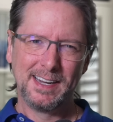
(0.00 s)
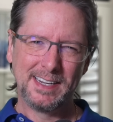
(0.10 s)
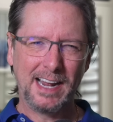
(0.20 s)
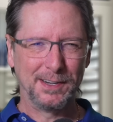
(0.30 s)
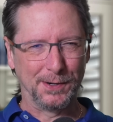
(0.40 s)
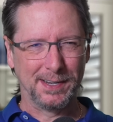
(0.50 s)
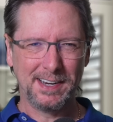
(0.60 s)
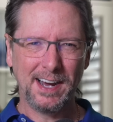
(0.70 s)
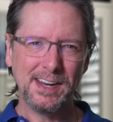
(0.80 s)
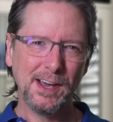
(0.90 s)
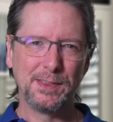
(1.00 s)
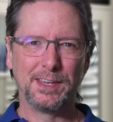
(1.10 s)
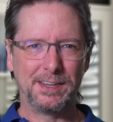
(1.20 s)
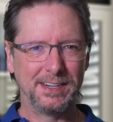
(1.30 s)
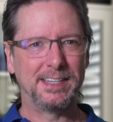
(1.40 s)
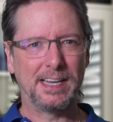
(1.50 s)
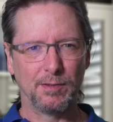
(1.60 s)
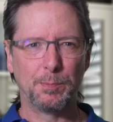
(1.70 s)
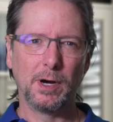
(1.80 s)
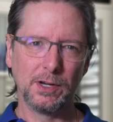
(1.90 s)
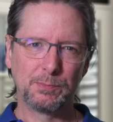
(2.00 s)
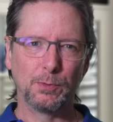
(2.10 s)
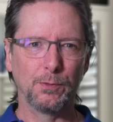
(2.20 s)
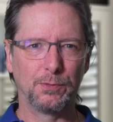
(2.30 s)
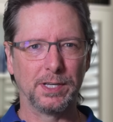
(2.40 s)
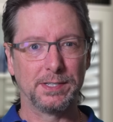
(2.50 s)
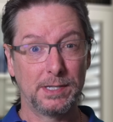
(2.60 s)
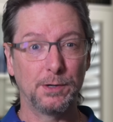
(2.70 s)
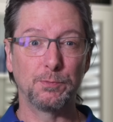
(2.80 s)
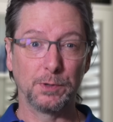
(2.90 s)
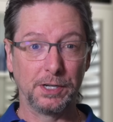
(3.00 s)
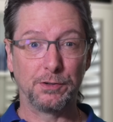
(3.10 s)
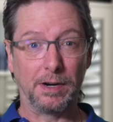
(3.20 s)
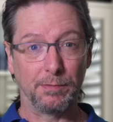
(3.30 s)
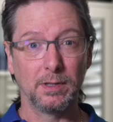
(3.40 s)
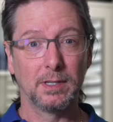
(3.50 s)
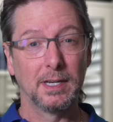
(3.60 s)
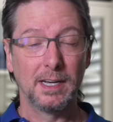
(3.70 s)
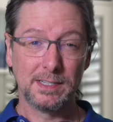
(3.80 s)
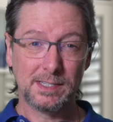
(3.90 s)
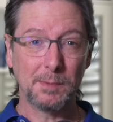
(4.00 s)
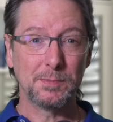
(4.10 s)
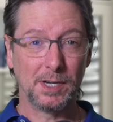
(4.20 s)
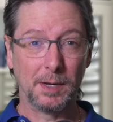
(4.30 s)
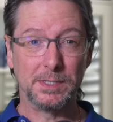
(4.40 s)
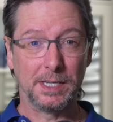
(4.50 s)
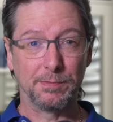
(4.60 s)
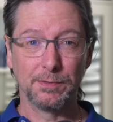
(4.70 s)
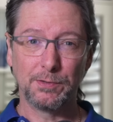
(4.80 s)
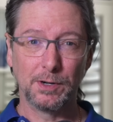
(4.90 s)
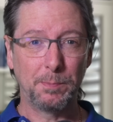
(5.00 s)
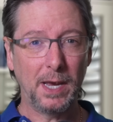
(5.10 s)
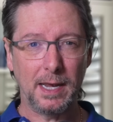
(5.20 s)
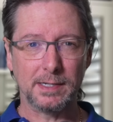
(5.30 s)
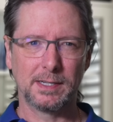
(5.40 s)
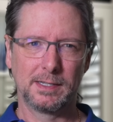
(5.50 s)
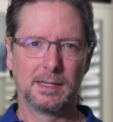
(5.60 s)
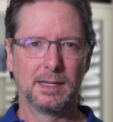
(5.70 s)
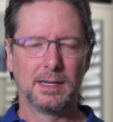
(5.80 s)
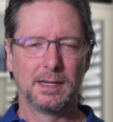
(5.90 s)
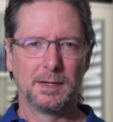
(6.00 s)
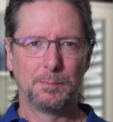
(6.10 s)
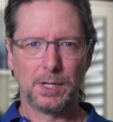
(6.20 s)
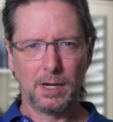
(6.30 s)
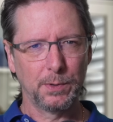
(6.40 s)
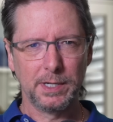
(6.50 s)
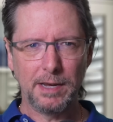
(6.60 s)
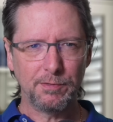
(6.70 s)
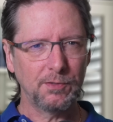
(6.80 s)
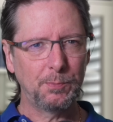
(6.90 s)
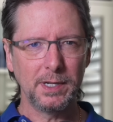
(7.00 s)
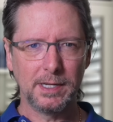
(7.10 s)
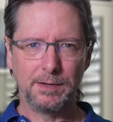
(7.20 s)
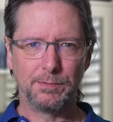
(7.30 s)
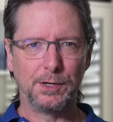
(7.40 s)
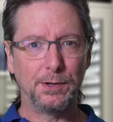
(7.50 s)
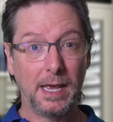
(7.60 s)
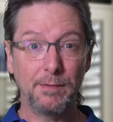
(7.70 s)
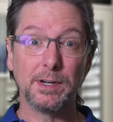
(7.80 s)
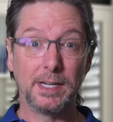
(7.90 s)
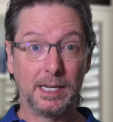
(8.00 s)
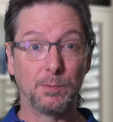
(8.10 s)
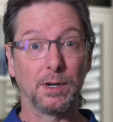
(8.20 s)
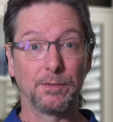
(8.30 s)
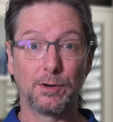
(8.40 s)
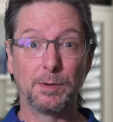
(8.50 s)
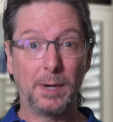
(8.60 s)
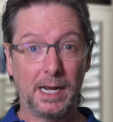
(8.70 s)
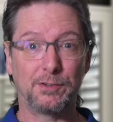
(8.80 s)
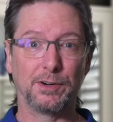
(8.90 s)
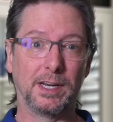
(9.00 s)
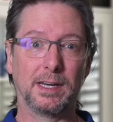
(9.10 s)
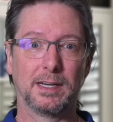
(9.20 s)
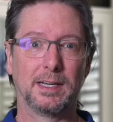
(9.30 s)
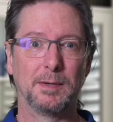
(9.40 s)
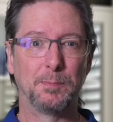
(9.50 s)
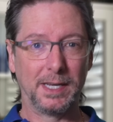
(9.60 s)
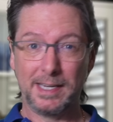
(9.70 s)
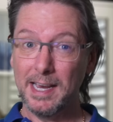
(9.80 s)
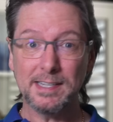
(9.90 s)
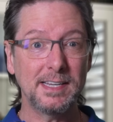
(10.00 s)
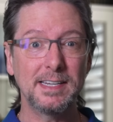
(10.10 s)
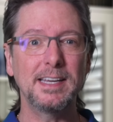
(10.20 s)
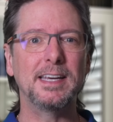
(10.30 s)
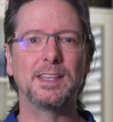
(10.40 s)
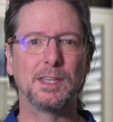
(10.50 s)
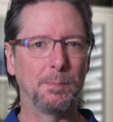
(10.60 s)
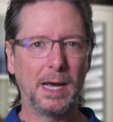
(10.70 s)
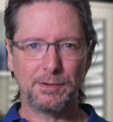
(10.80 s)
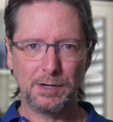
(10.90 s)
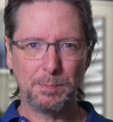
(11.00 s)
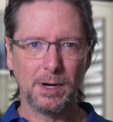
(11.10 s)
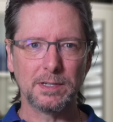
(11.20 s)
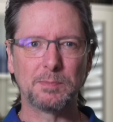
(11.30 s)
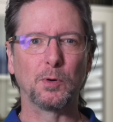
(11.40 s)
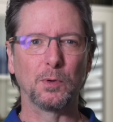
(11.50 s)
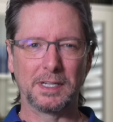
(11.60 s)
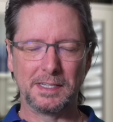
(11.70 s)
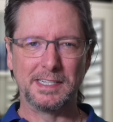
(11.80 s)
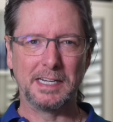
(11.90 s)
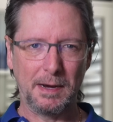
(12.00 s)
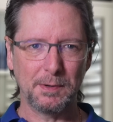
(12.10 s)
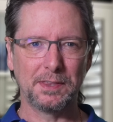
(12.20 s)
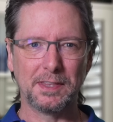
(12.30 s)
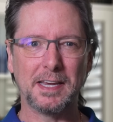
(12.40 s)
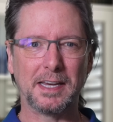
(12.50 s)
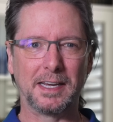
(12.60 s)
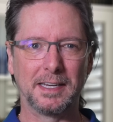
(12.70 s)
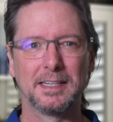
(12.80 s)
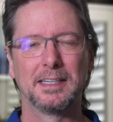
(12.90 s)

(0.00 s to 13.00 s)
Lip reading: Now look, I know that you need to have a passport for yourself when you travel, and sometimes even for a pet. But I would never have believed that you'd ever need one for a battery. But yes indeed, the battery passport is now a thing.